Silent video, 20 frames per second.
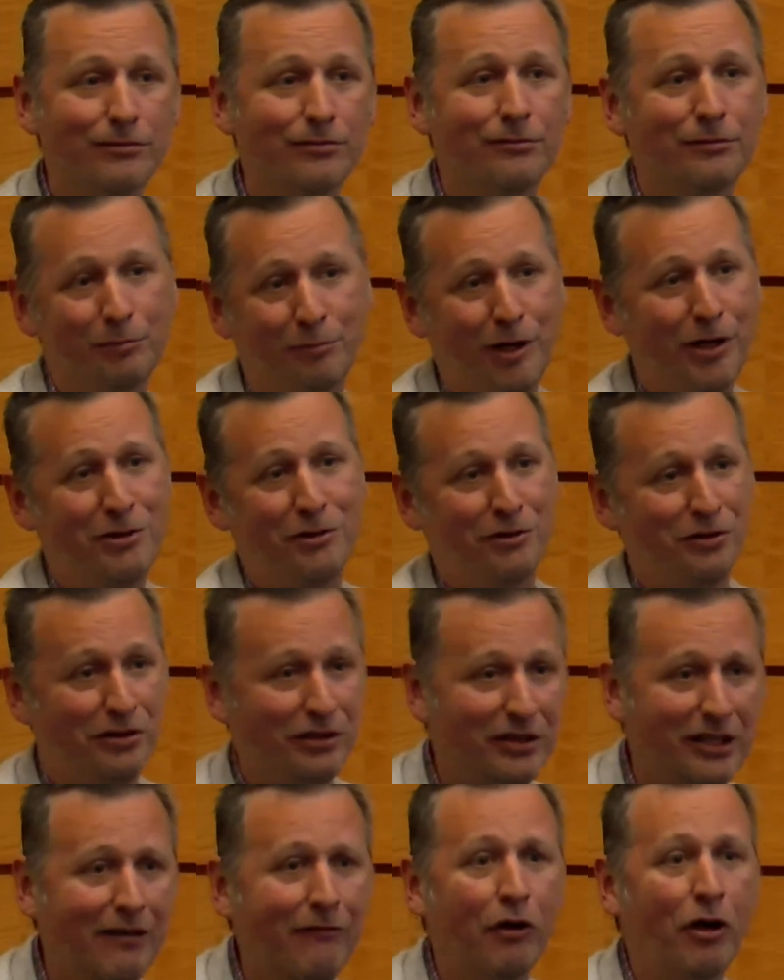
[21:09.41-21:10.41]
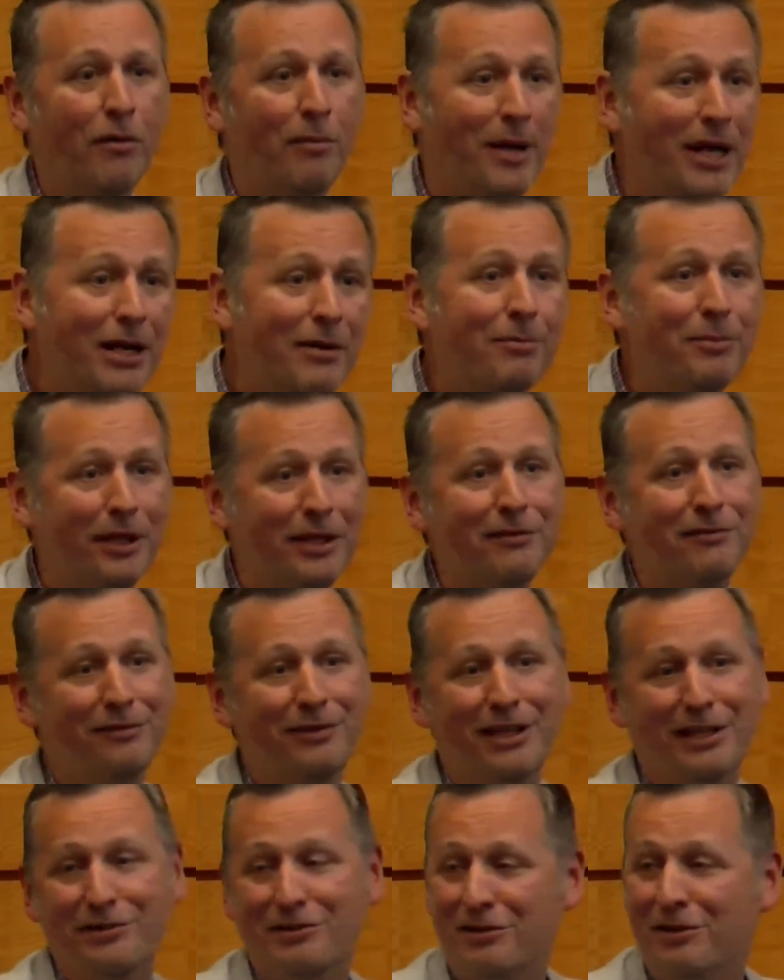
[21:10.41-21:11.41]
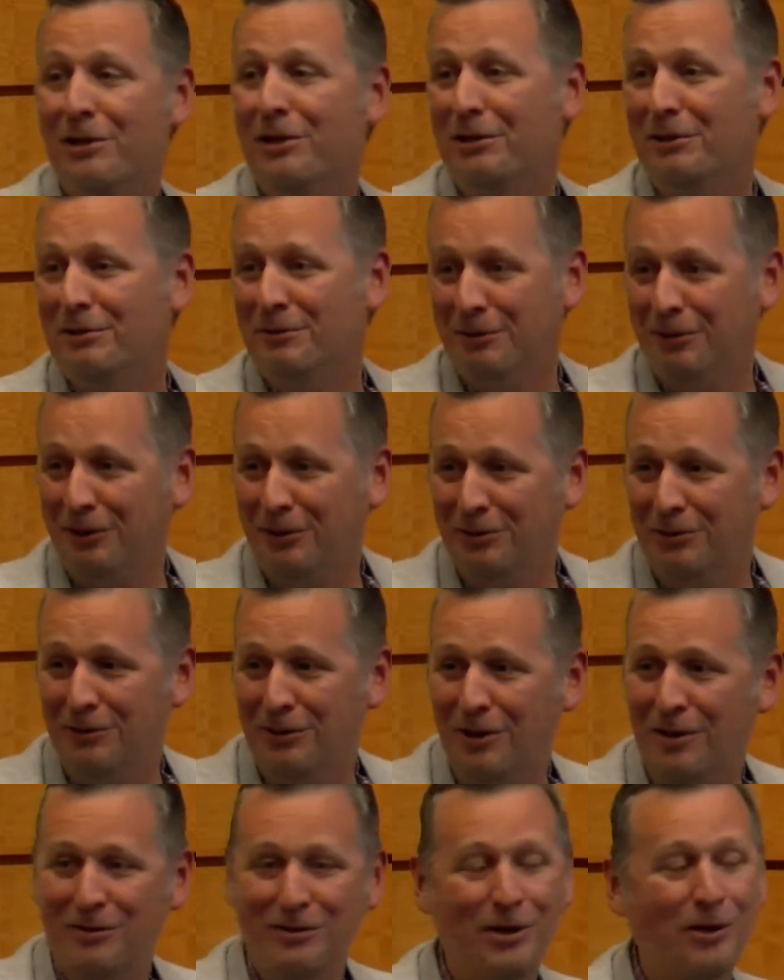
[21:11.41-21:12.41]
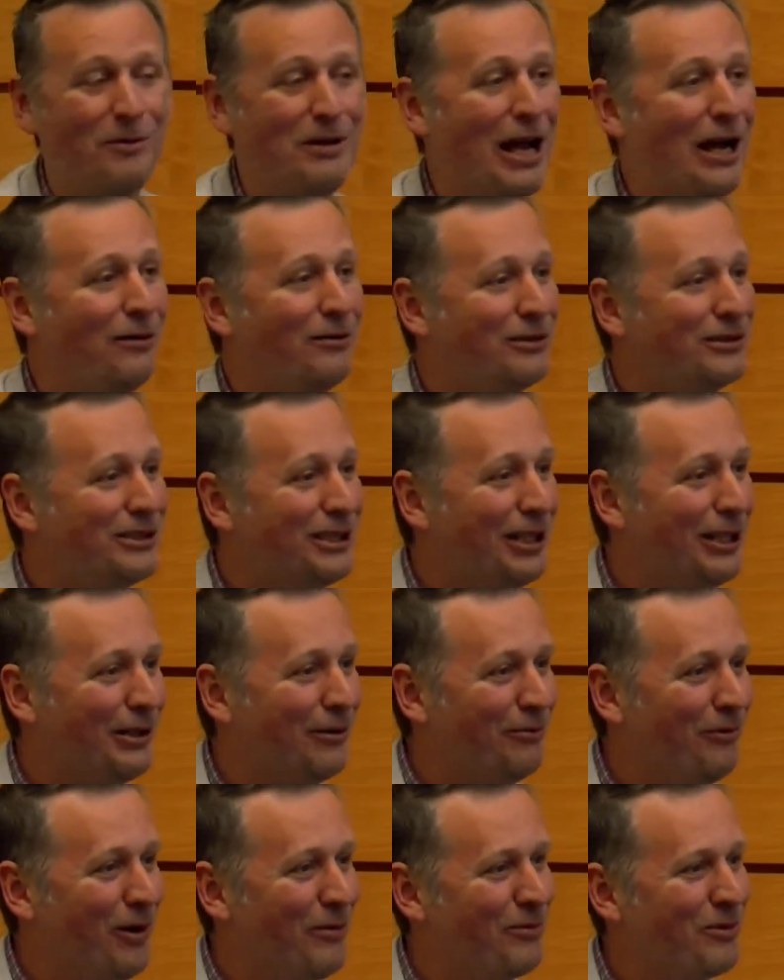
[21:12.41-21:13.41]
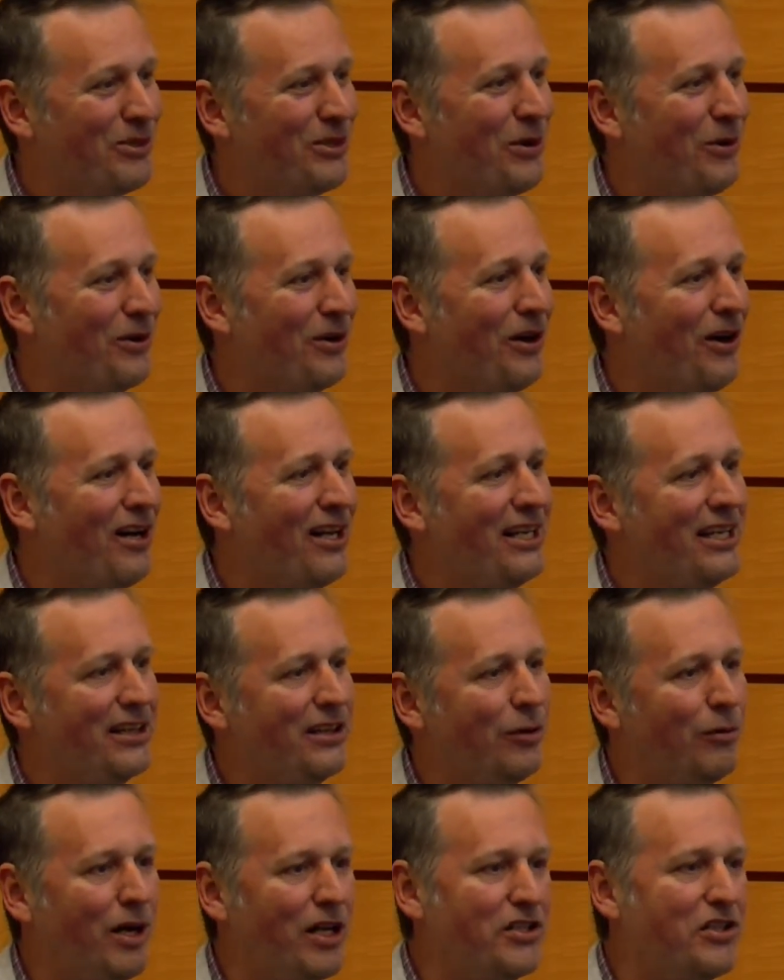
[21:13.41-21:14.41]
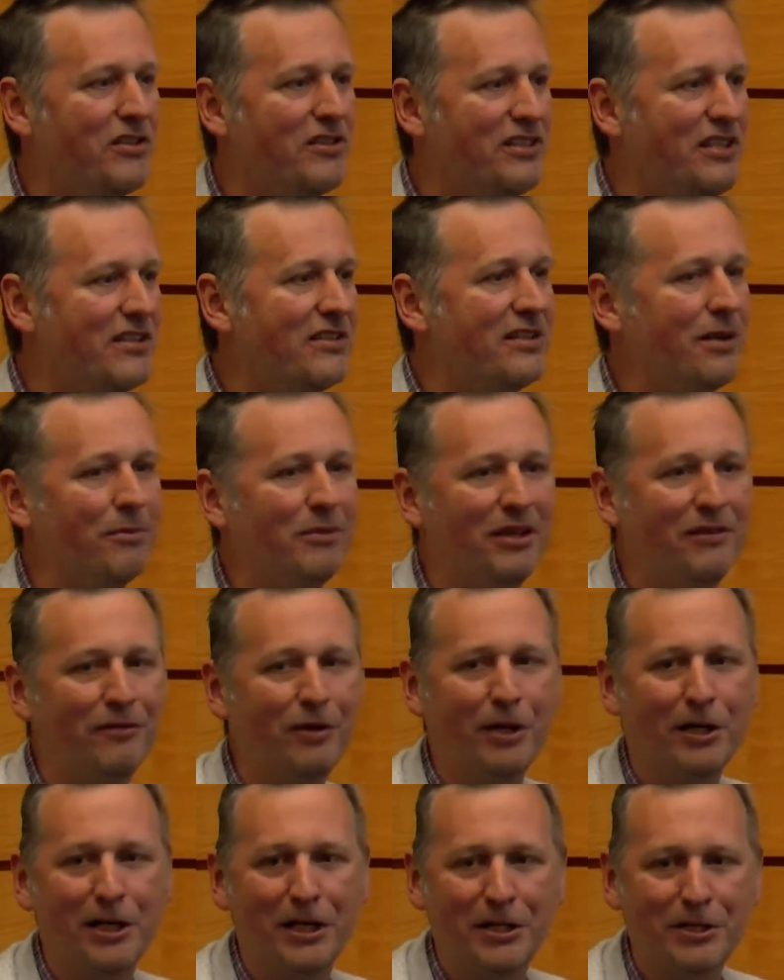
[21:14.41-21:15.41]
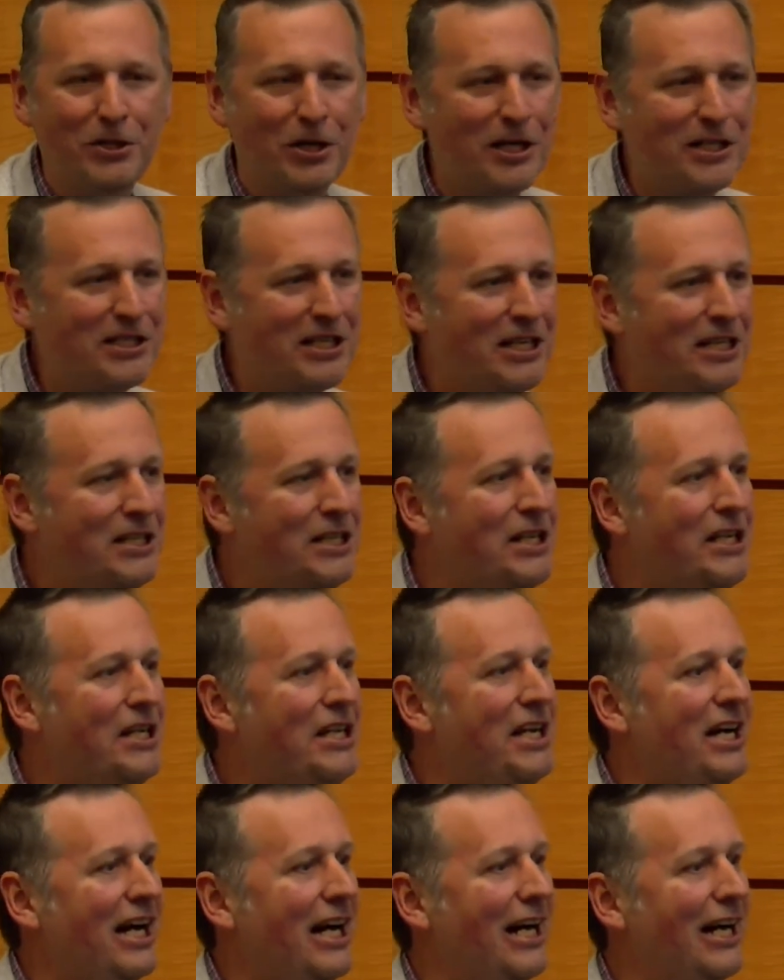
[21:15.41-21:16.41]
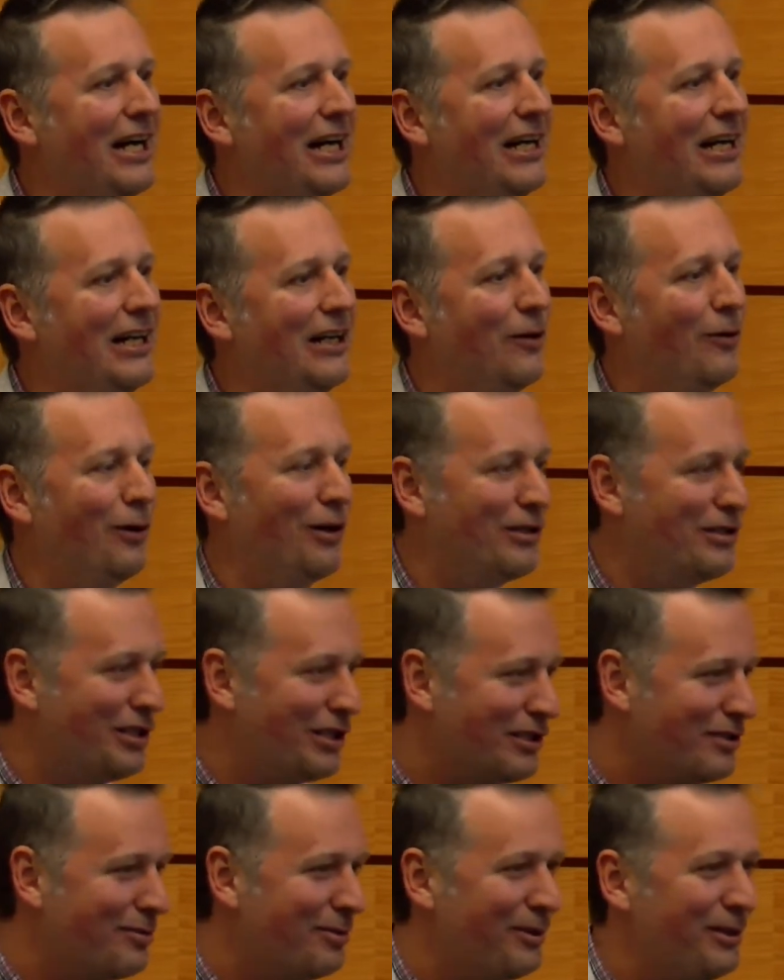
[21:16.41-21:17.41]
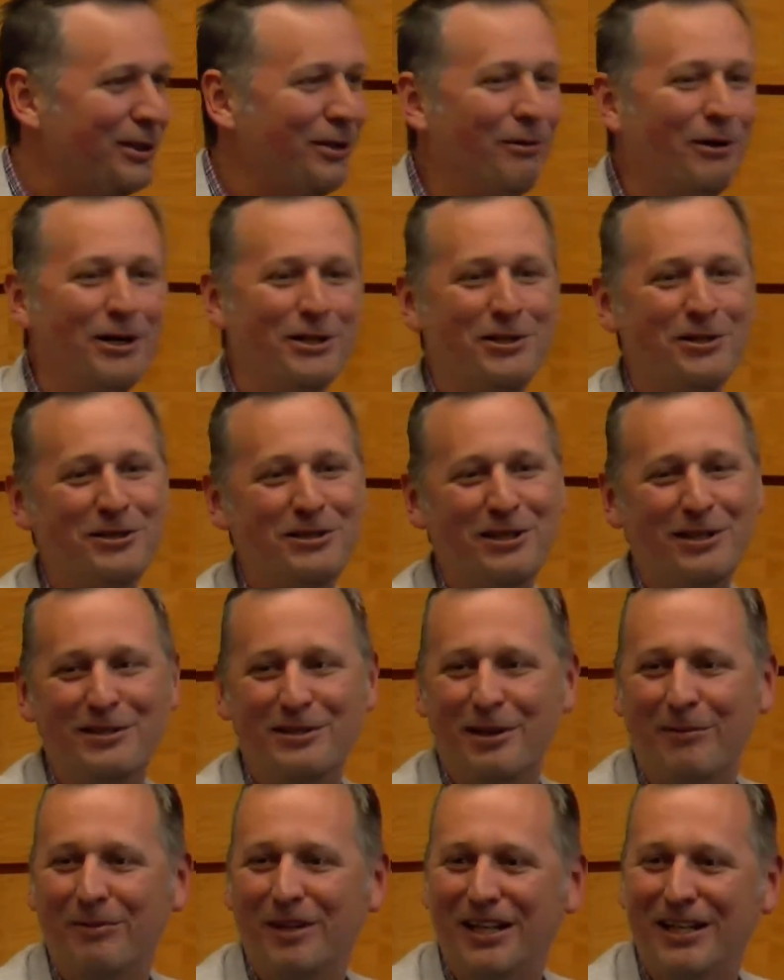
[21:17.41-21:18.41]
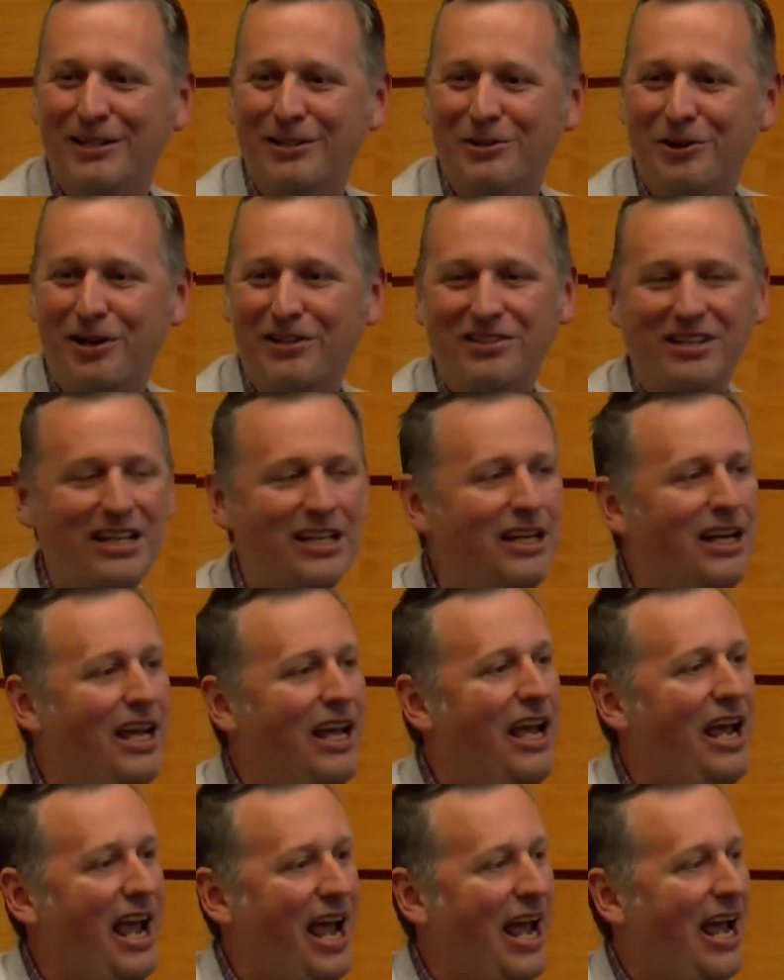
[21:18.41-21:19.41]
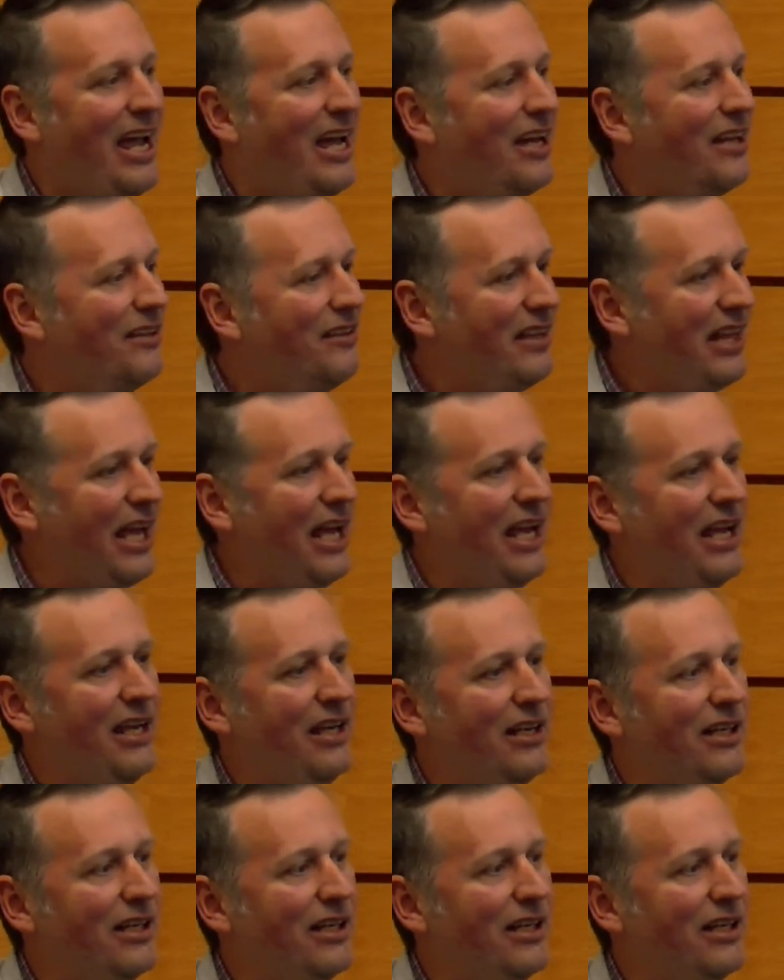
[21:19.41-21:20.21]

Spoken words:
Russians will never admit it, but that's no doubt what was going on. And the Russians did something very interesting, or ostensibly the Russians did something interesting. And they